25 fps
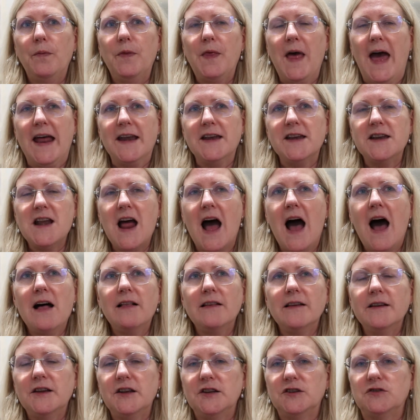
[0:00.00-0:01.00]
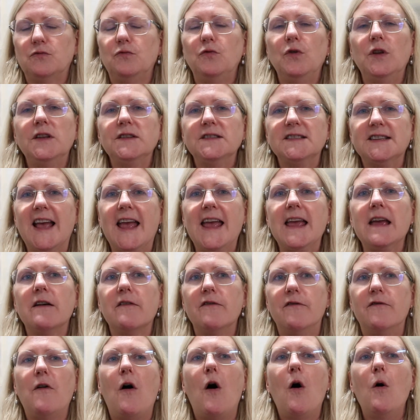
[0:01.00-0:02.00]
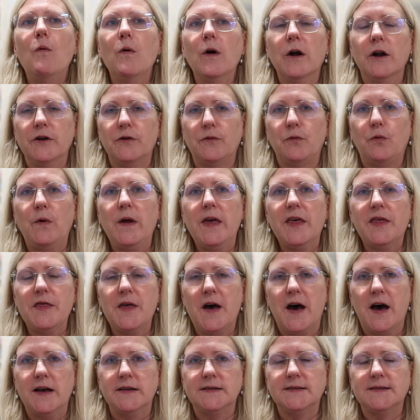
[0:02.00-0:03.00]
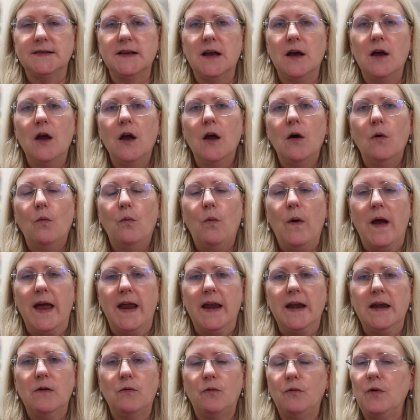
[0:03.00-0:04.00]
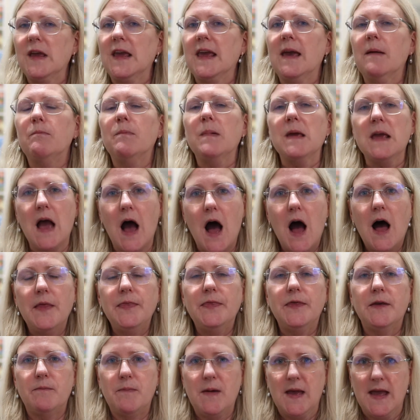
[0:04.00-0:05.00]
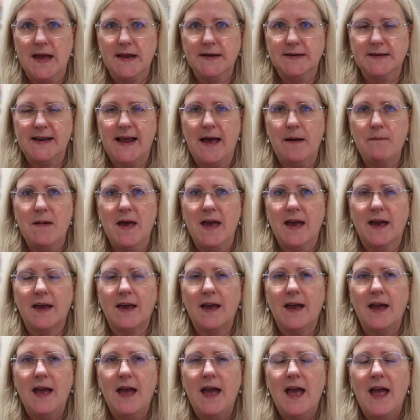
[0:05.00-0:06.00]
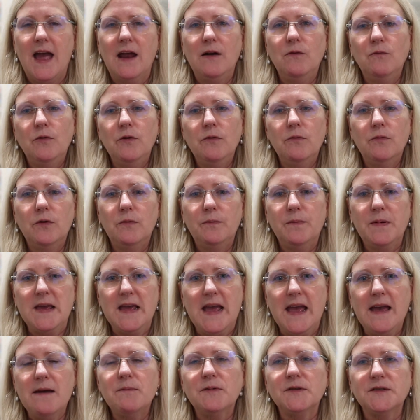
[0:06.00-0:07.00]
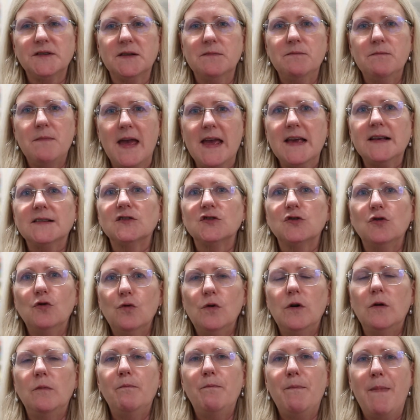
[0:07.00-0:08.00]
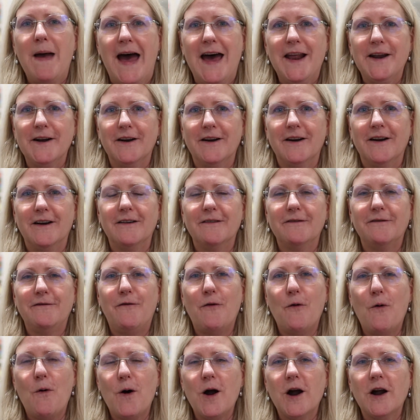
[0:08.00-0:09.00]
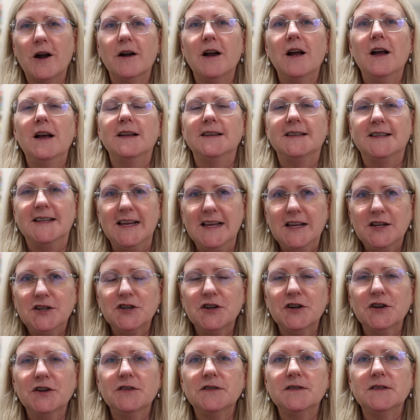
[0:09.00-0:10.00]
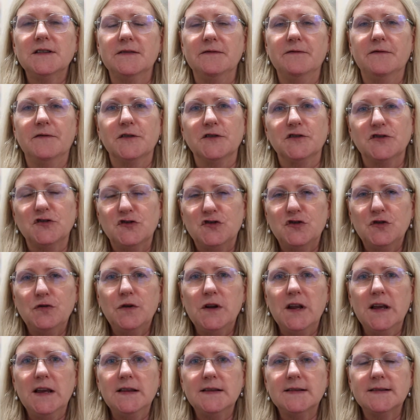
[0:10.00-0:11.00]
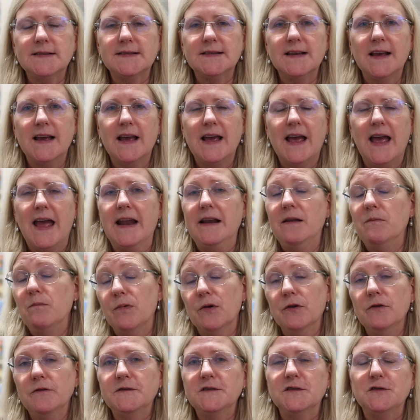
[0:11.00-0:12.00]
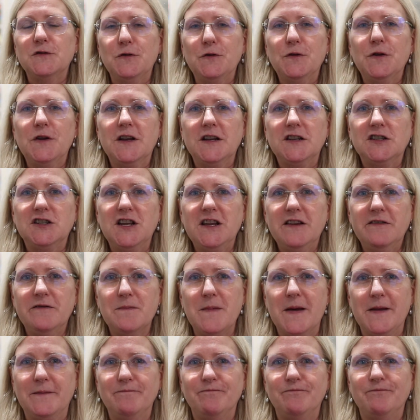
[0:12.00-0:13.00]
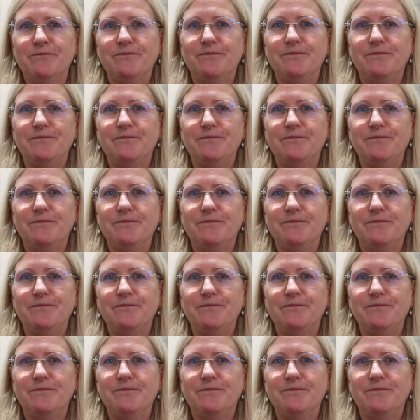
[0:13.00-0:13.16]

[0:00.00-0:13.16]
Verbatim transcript: that knowledge will take forward with us when we get beyond the pandemic and we will be able to make school better for teachers and for students and improve student achievement.